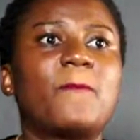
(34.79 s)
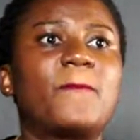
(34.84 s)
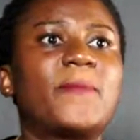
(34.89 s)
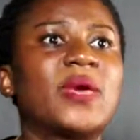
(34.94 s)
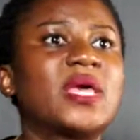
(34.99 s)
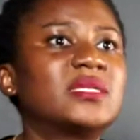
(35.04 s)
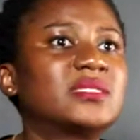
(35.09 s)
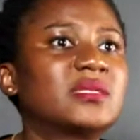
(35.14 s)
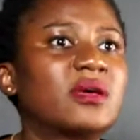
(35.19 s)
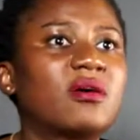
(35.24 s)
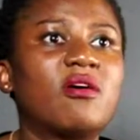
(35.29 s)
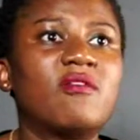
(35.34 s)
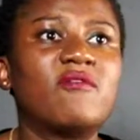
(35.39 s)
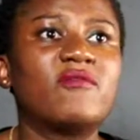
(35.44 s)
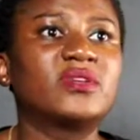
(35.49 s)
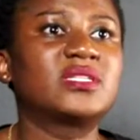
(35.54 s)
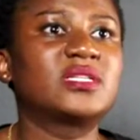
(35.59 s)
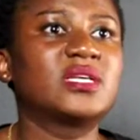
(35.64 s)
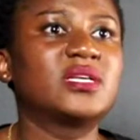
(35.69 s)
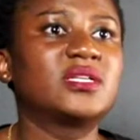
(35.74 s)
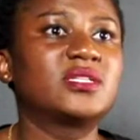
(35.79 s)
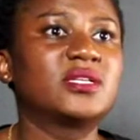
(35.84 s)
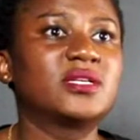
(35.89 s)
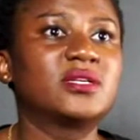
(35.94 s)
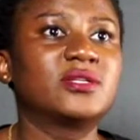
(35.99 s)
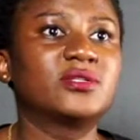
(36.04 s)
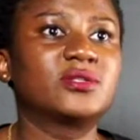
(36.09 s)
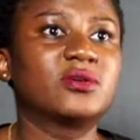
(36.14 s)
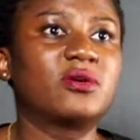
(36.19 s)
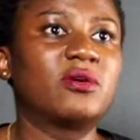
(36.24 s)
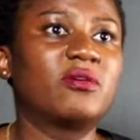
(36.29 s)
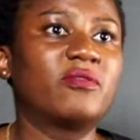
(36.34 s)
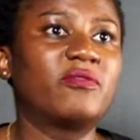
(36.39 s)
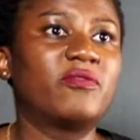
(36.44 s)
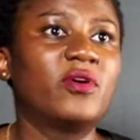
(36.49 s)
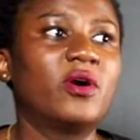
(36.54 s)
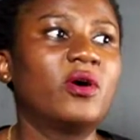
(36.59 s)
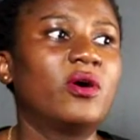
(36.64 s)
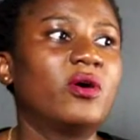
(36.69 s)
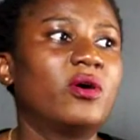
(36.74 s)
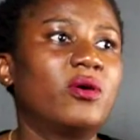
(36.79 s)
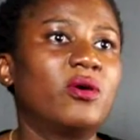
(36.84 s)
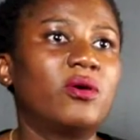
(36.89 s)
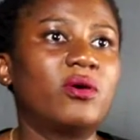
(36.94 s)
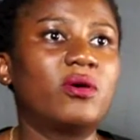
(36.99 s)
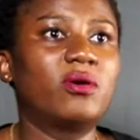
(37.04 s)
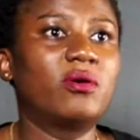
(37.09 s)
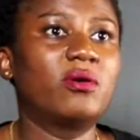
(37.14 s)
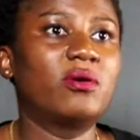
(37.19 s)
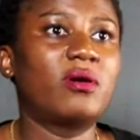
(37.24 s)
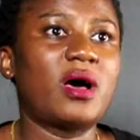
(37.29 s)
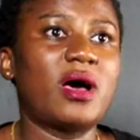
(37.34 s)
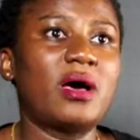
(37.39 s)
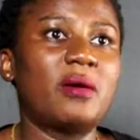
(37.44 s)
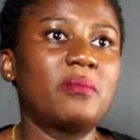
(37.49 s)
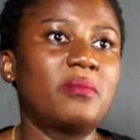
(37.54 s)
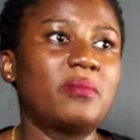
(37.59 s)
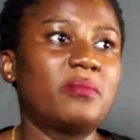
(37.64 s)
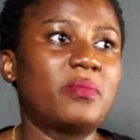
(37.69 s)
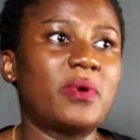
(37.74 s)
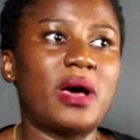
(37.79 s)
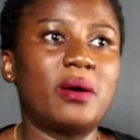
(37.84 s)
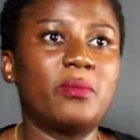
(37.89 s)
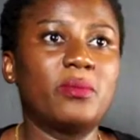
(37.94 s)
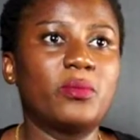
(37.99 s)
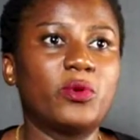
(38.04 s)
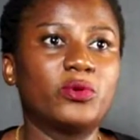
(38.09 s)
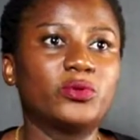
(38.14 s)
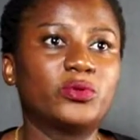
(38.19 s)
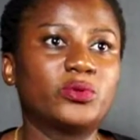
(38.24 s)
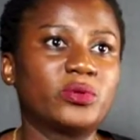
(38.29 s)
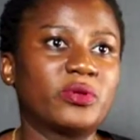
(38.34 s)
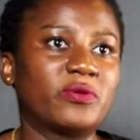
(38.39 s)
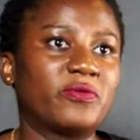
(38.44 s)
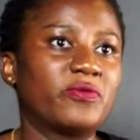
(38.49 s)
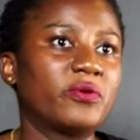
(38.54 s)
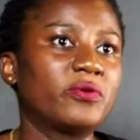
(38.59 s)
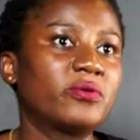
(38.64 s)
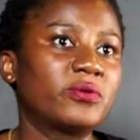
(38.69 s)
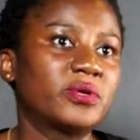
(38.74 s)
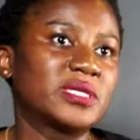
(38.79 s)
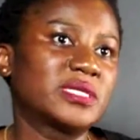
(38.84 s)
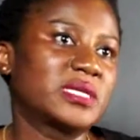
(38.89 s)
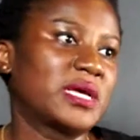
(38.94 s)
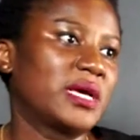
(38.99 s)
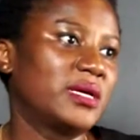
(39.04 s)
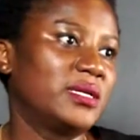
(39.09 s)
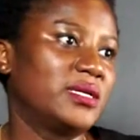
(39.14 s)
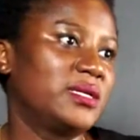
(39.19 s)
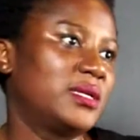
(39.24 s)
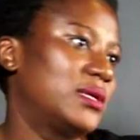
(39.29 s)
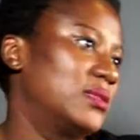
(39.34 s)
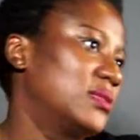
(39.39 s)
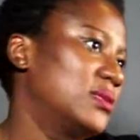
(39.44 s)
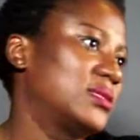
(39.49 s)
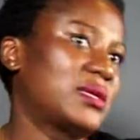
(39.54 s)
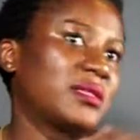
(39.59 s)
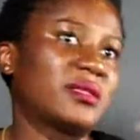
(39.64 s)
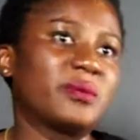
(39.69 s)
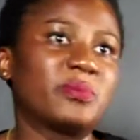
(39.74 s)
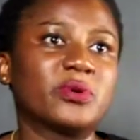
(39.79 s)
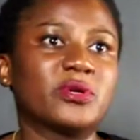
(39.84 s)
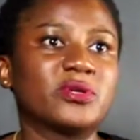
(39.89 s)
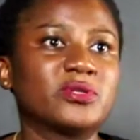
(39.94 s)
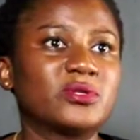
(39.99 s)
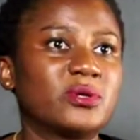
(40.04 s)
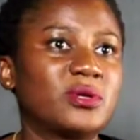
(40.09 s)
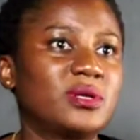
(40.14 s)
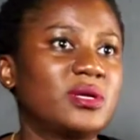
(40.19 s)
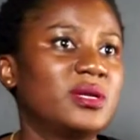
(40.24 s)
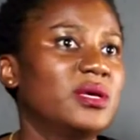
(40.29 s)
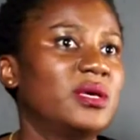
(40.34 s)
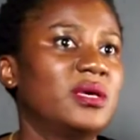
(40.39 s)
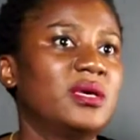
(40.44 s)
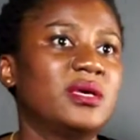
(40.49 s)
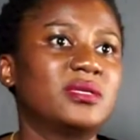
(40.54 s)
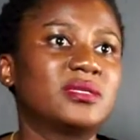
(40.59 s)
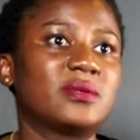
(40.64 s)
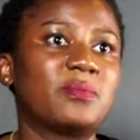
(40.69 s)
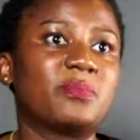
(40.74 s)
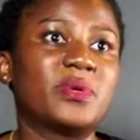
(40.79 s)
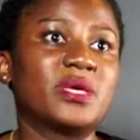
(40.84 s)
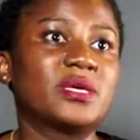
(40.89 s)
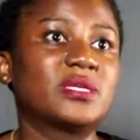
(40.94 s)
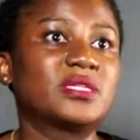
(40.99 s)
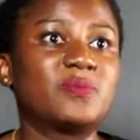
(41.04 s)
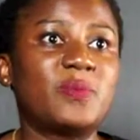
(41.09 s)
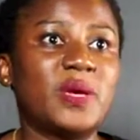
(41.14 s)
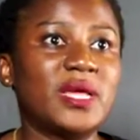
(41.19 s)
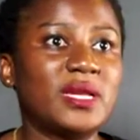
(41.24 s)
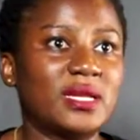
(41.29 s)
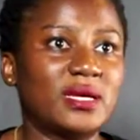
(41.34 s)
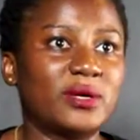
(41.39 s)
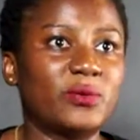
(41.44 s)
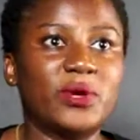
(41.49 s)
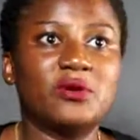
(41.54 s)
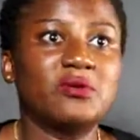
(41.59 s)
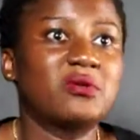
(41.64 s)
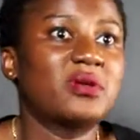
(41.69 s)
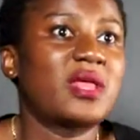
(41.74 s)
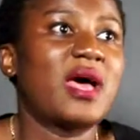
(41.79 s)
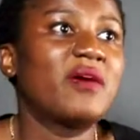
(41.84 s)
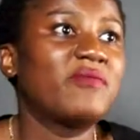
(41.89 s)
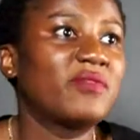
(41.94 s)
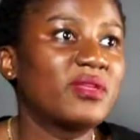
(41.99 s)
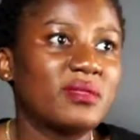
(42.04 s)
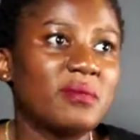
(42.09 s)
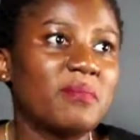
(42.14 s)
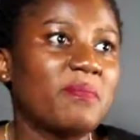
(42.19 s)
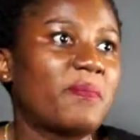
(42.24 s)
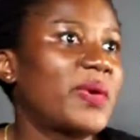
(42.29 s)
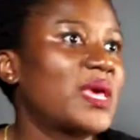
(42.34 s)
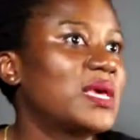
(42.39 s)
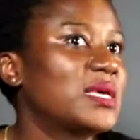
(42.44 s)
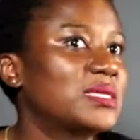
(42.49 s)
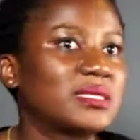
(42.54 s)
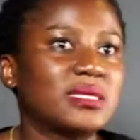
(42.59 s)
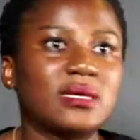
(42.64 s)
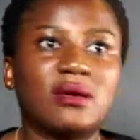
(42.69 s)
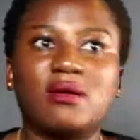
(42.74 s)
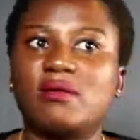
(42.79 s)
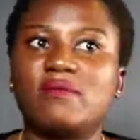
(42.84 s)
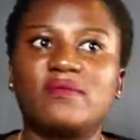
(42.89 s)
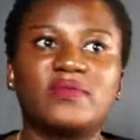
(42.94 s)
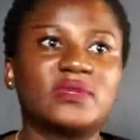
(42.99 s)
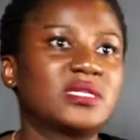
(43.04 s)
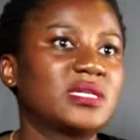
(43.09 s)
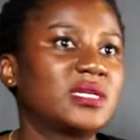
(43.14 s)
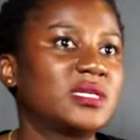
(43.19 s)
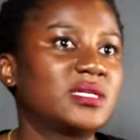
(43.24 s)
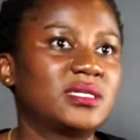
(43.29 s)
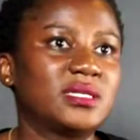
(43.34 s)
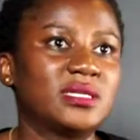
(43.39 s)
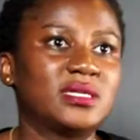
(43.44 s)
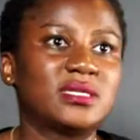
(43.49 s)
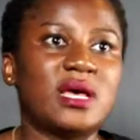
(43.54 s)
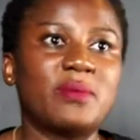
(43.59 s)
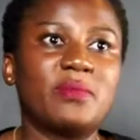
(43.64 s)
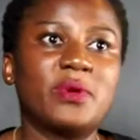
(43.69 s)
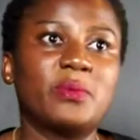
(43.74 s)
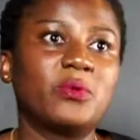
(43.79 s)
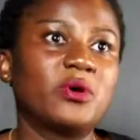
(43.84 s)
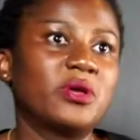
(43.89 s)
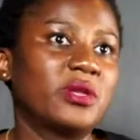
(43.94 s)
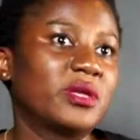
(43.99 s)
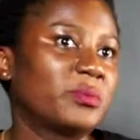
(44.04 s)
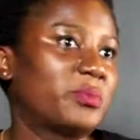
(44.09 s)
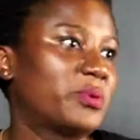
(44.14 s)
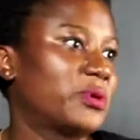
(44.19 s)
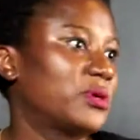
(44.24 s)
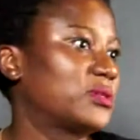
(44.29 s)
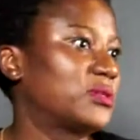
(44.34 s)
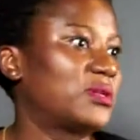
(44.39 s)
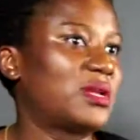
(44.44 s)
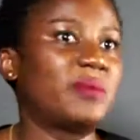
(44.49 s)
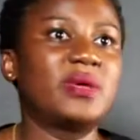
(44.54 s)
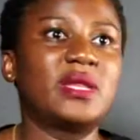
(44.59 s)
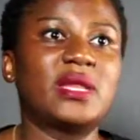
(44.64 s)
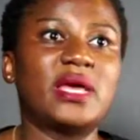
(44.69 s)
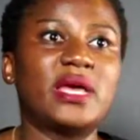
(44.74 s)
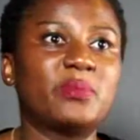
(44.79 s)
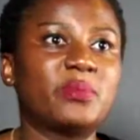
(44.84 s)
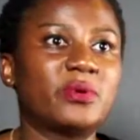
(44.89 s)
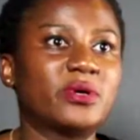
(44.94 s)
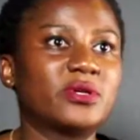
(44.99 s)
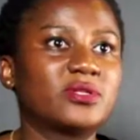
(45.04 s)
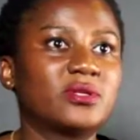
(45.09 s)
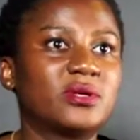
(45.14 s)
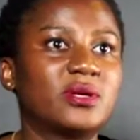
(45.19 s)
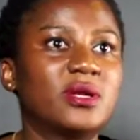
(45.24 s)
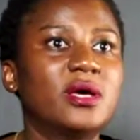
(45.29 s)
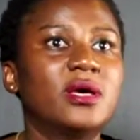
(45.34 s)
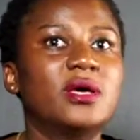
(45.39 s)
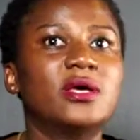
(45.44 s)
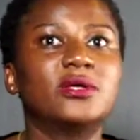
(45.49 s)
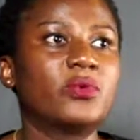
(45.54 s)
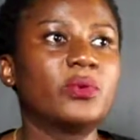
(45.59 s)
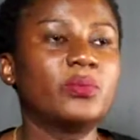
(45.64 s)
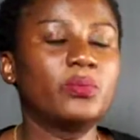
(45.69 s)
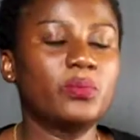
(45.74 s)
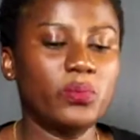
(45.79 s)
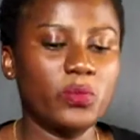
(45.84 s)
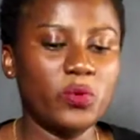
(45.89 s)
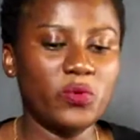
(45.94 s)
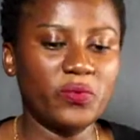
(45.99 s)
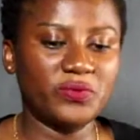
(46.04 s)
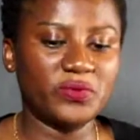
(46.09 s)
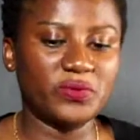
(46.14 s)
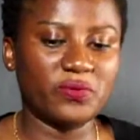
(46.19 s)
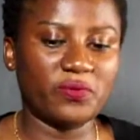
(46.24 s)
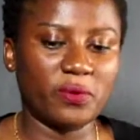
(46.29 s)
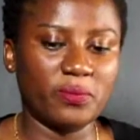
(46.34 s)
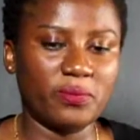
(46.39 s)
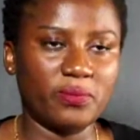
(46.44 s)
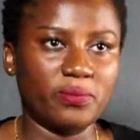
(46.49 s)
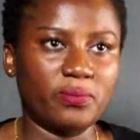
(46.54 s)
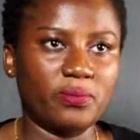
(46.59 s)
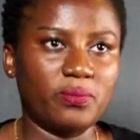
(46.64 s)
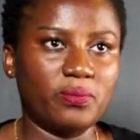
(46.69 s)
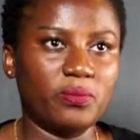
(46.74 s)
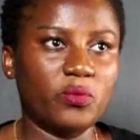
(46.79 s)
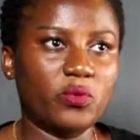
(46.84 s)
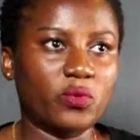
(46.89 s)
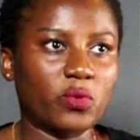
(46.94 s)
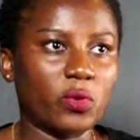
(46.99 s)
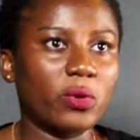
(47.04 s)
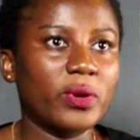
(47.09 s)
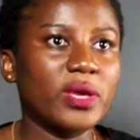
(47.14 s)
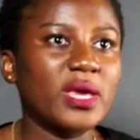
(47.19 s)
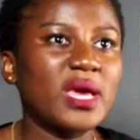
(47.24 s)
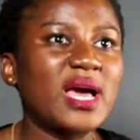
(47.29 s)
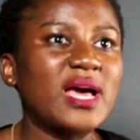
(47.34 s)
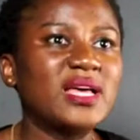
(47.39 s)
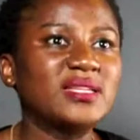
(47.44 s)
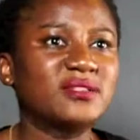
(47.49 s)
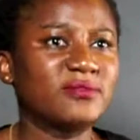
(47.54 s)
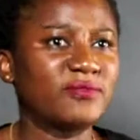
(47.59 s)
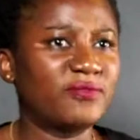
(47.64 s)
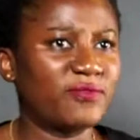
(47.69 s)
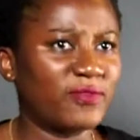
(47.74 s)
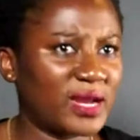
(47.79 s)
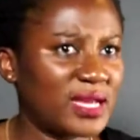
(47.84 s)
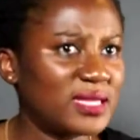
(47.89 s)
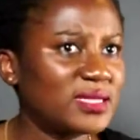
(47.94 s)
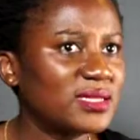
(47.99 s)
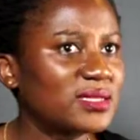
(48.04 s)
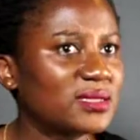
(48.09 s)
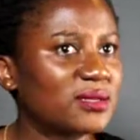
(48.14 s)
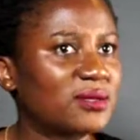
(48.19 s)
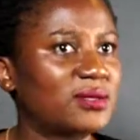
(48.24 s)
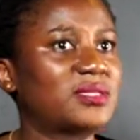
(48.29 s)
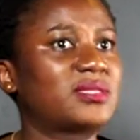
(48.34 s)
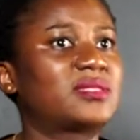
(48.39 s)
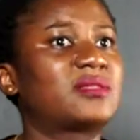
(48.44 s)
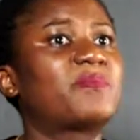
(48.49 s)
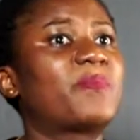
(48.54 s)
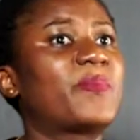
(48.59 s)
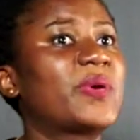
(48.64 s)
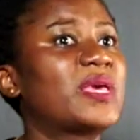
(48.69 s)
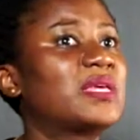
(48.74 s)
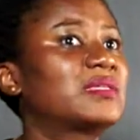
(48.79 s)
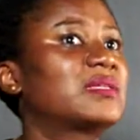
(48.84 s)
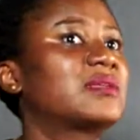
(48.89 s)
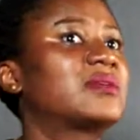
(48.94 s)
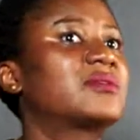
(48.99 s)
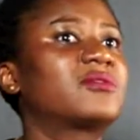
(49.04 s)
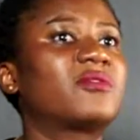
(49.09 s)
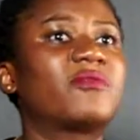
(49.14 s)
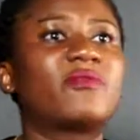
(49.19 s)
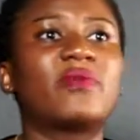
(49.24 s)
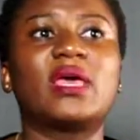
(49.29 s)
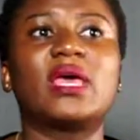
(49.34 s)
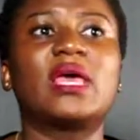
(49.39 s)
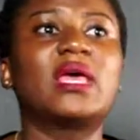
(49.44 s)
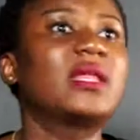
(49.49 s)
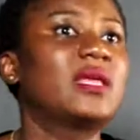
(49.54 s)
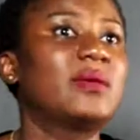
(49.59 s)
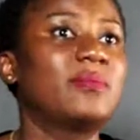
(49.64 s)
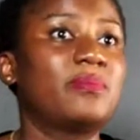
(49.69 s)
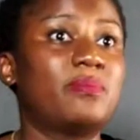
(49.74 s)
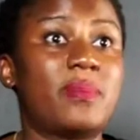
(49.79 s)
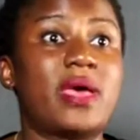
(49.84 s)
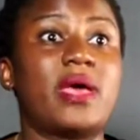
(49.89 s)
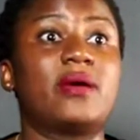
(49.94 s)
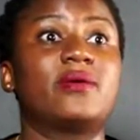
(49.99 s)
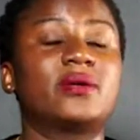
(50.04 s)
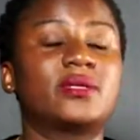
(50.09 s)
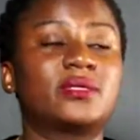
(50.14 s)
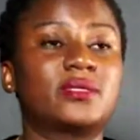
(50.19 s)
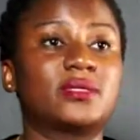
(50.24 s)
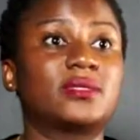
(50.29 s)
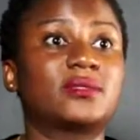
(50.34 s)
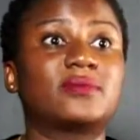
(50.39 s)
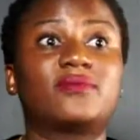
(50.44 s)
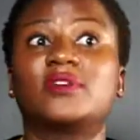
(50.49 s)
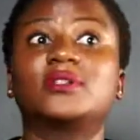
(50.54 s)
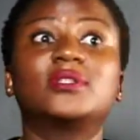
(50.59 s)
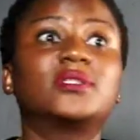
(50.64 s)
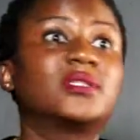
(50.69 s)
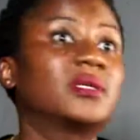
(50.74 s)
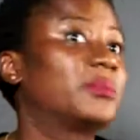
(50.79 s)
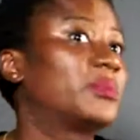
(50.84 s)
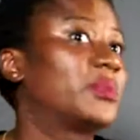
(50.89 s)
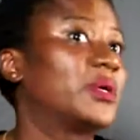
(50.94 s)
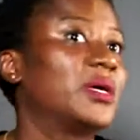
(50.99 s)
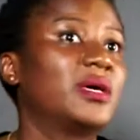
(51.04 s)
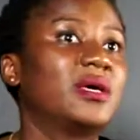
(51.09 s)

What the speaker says: basic conversations of, oh, I'm onto the frugal side and this other person is a big spender. We're not having the basic conversations. I'm a morning person, I'm a night person. It moves from growing as friends, because the basis of any marriage is friendship.